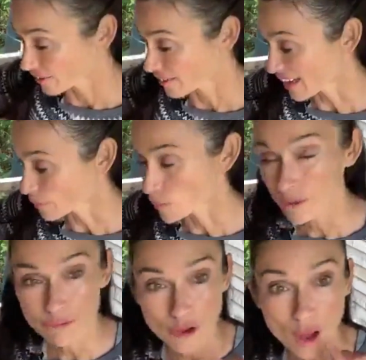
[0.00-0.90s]
Right,
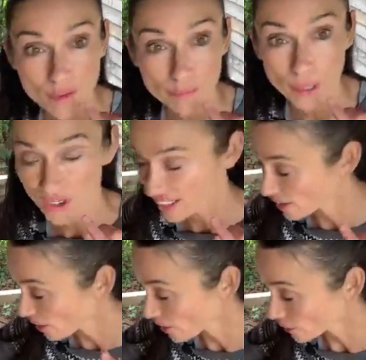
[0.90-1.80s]
one form of blocking
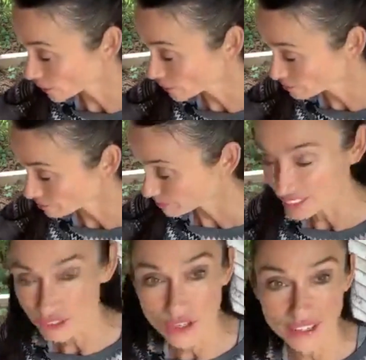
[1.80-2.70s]
a hole,
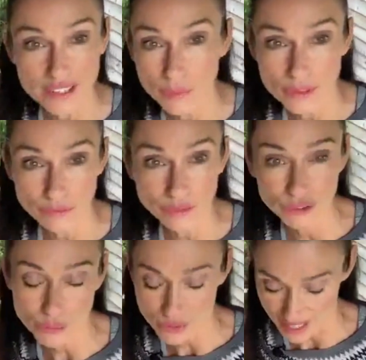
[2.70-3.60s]
you've done all this wonderful
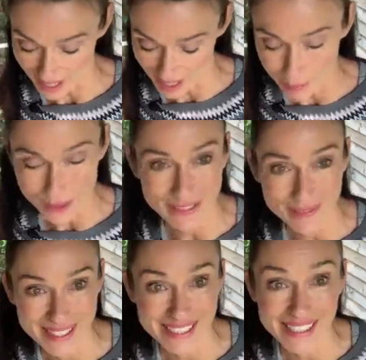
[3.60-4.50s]
tooth care, but you
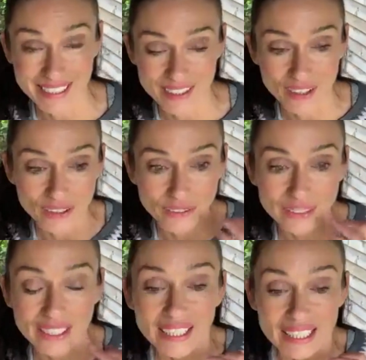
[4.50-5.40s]
can still get a
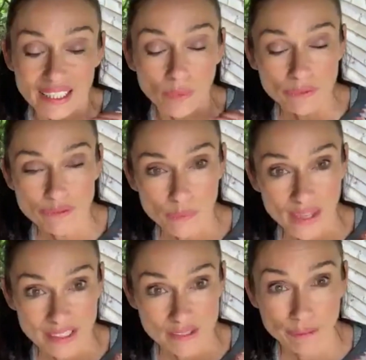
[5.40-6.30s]
hole. One
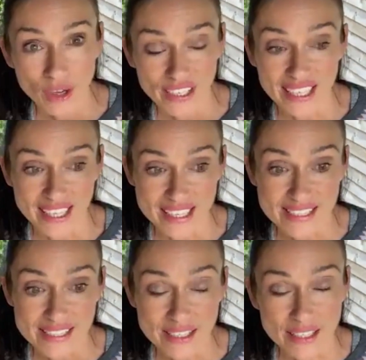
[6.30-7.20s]
way of blocking it
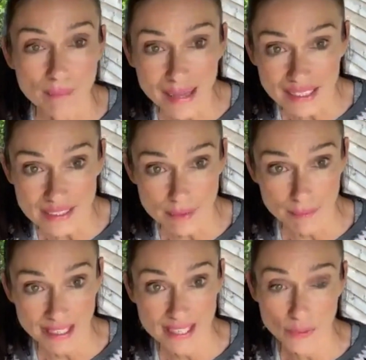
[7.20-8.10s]
is to melt
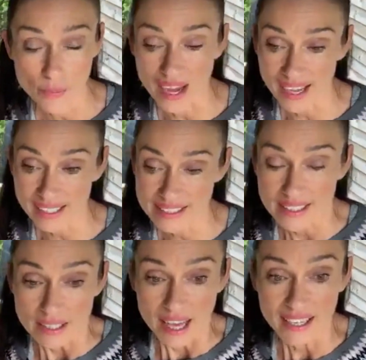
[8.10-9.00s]
some beeswax
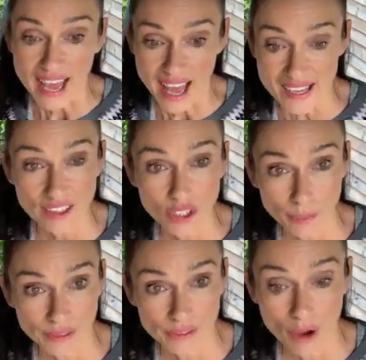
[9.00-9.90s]
and add a
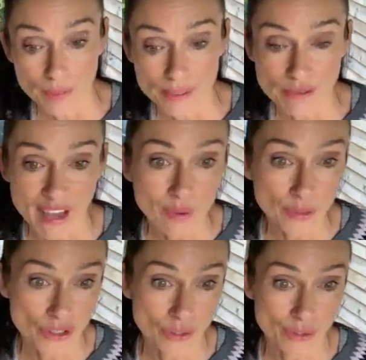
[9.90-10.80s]
couple of drops of, I
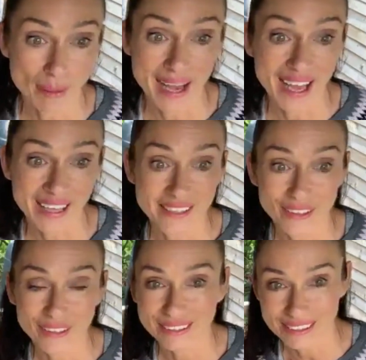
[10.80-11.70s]
would use pine
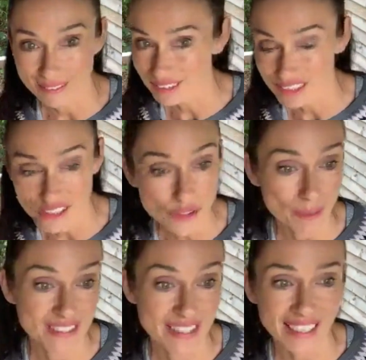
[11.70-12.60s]
oil. Excuse
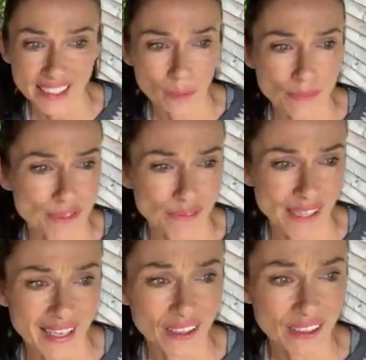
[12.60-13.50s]
me, there's helicopters
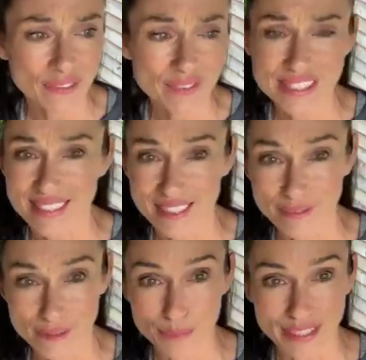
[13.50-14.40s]
flying all over today
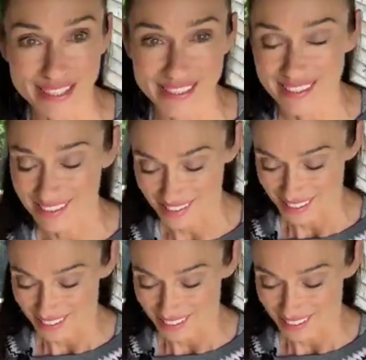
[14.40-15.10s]
for some reason.